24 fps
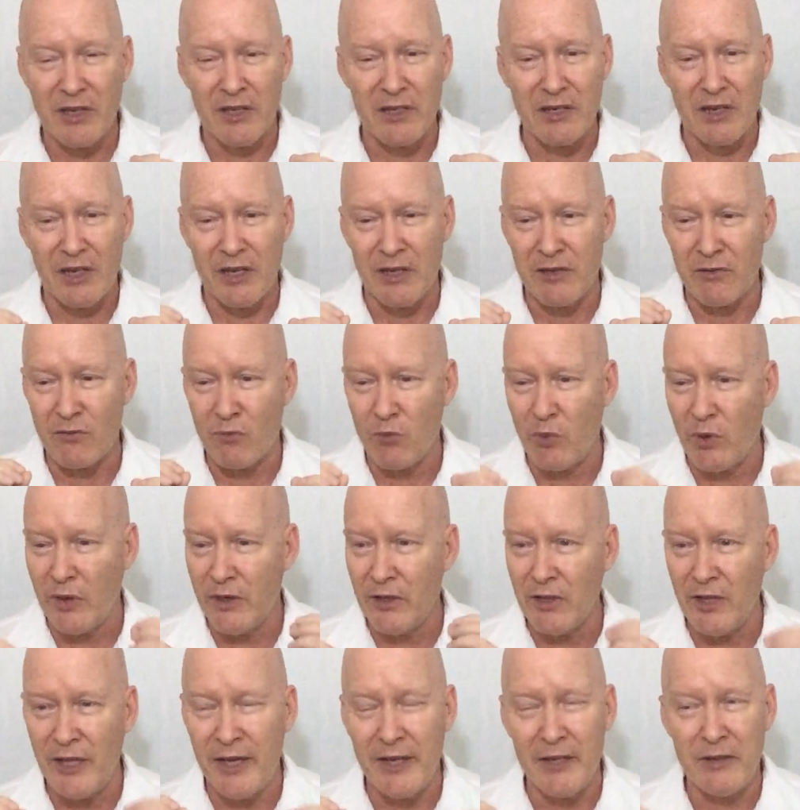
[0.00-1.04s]
and
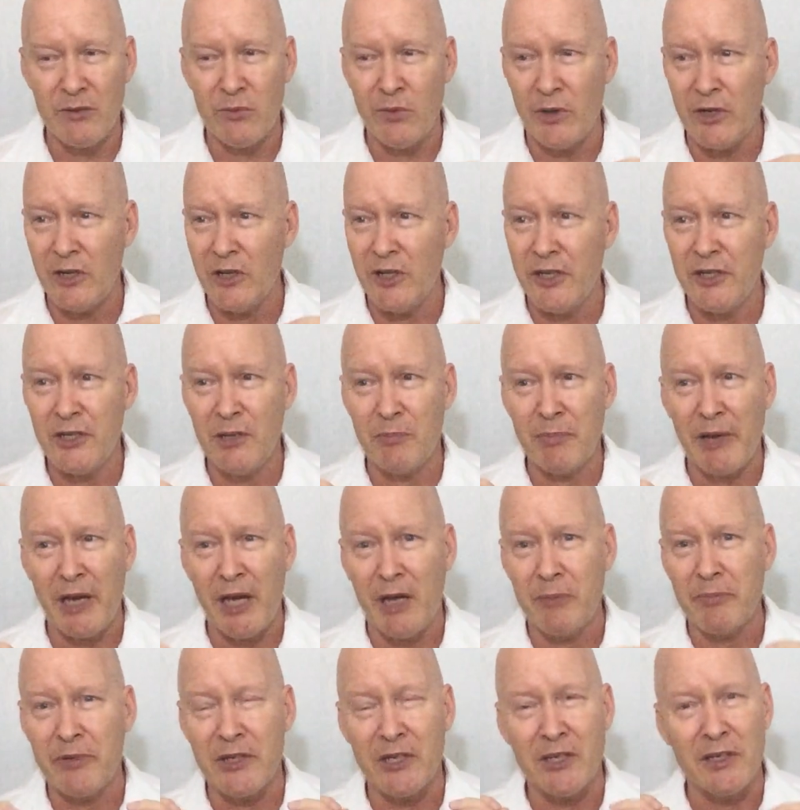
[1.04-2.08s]
what'll end up
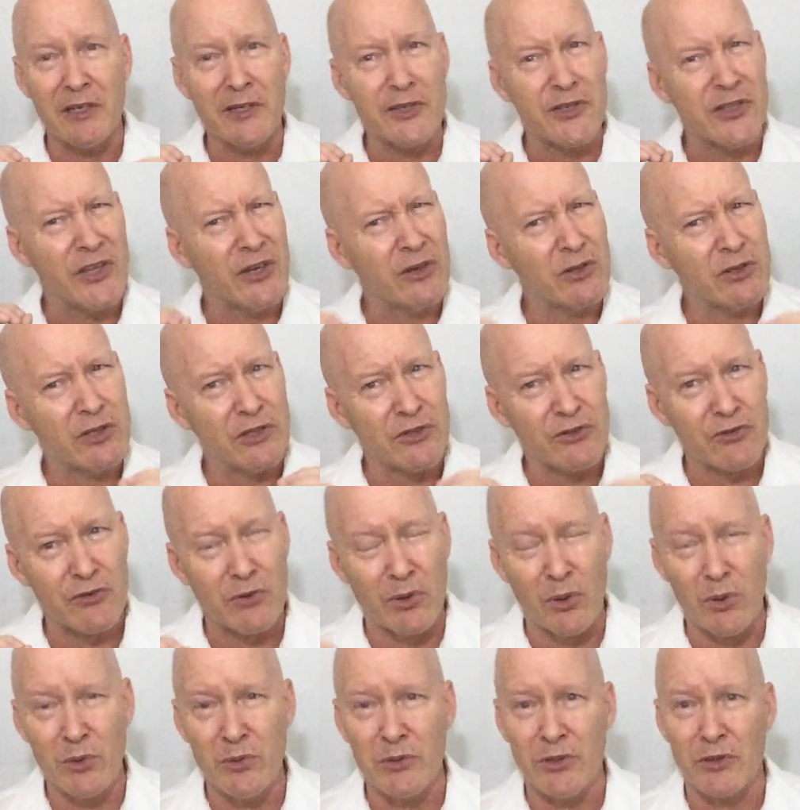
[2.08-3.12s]
happening is they'll
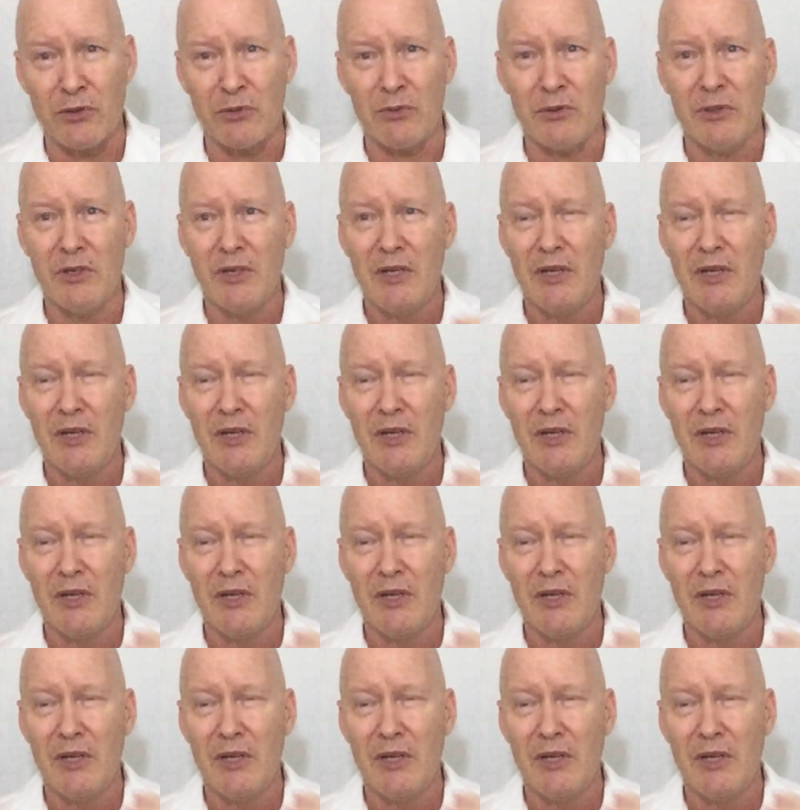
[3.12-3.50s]
control you.